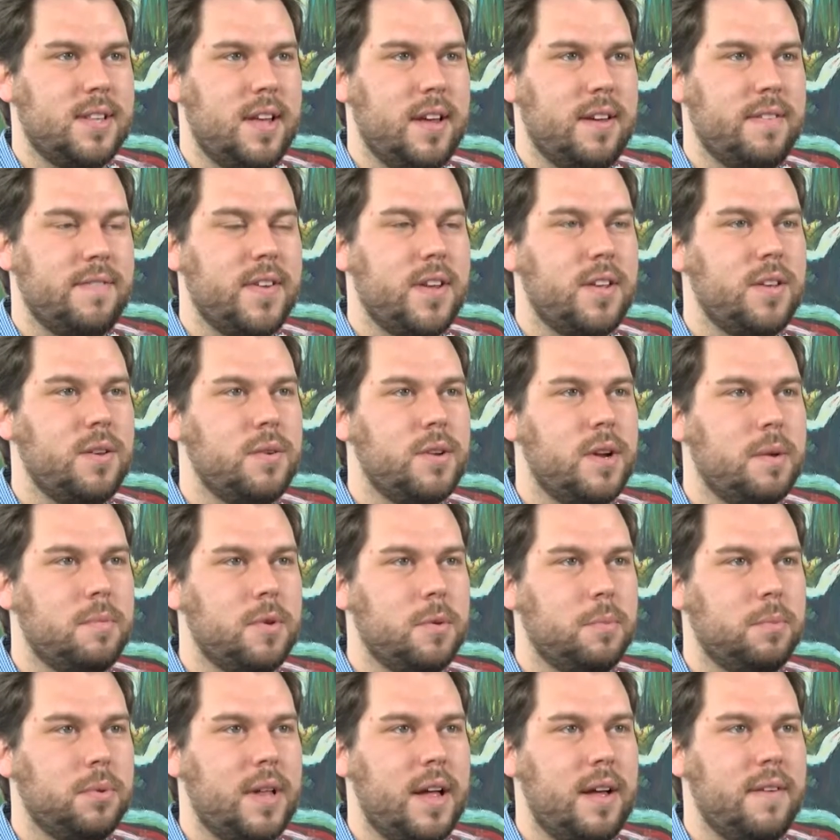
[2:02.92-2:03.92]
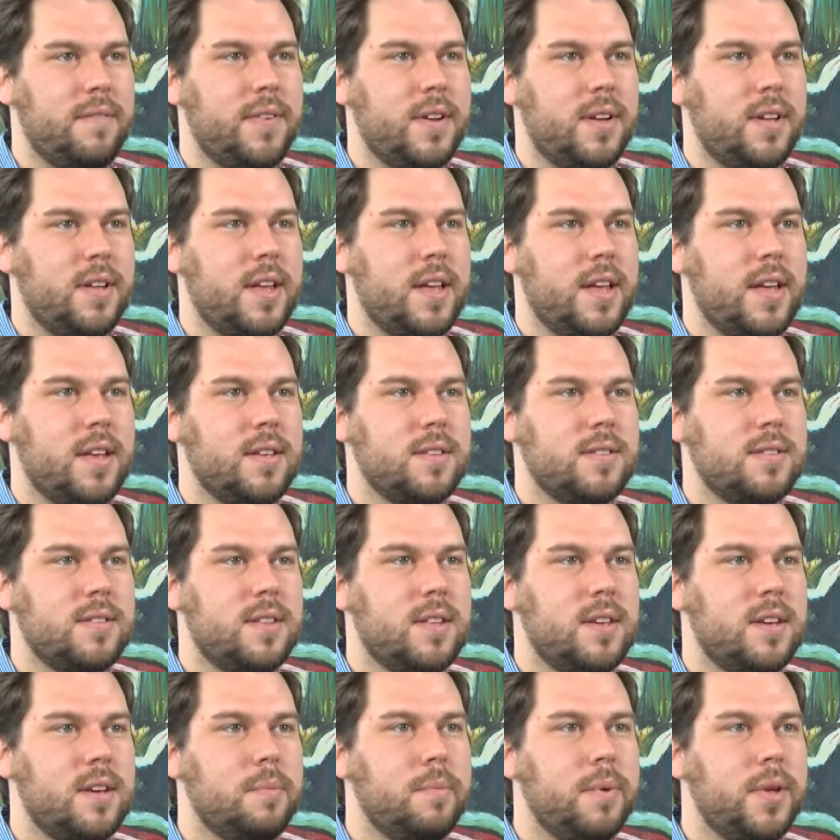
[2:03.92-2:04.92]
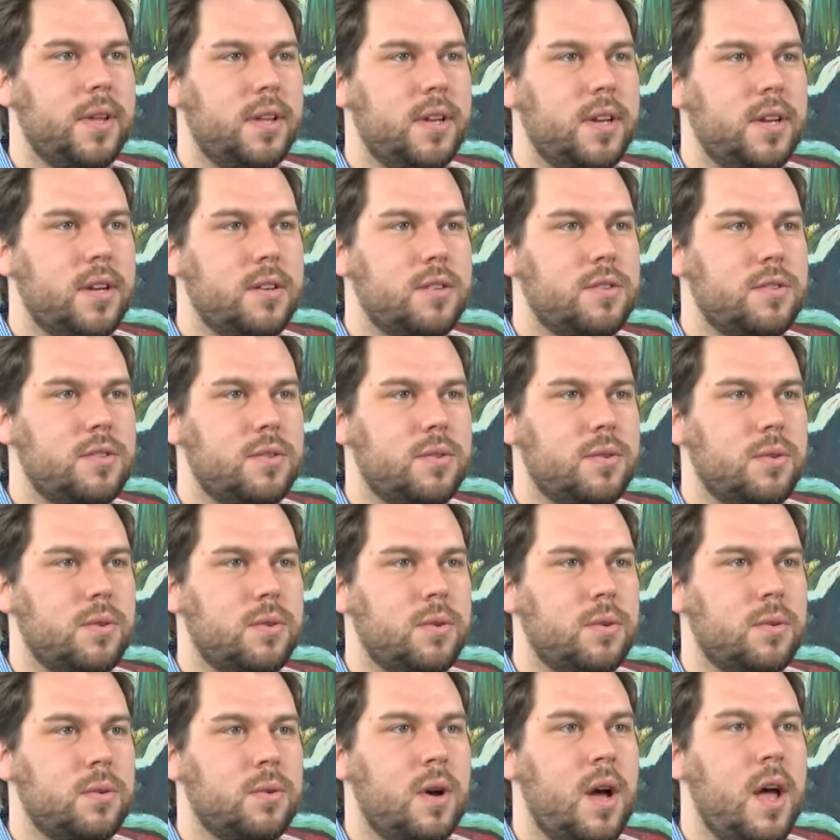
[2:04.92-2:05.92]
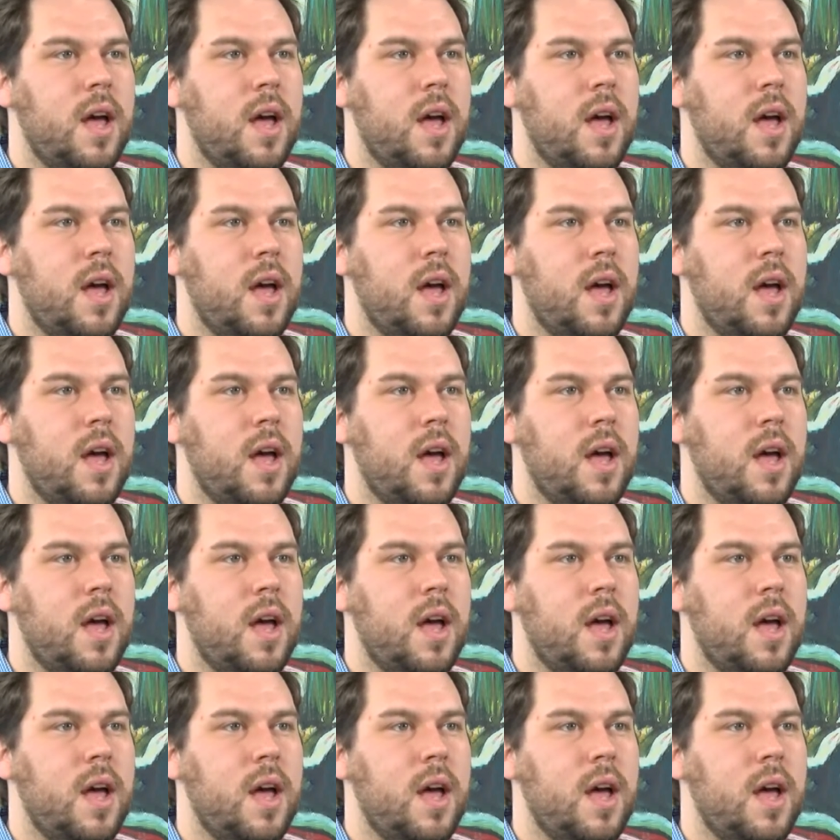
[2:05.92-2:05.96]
life at UW-Platteville is the ability to